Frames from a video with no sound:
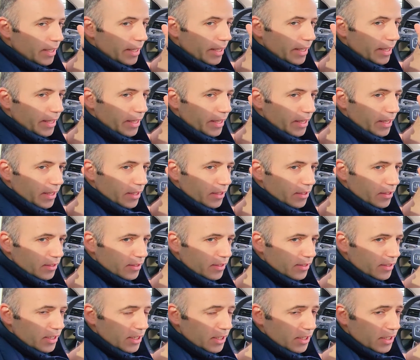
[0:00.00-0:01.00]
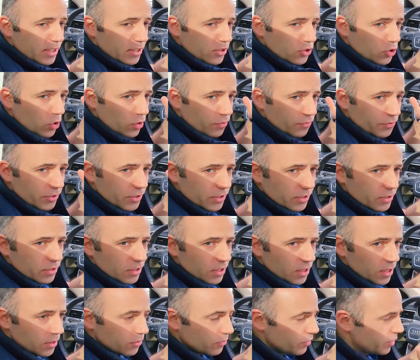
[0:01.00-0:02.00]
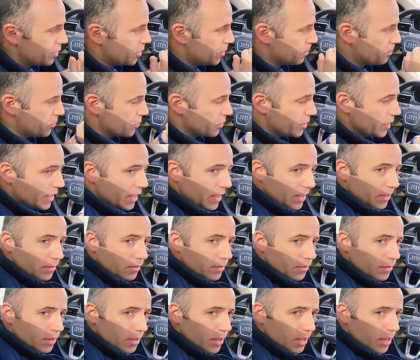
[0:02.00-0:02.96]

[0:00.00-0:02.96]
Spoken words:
the CD surface when you put it in,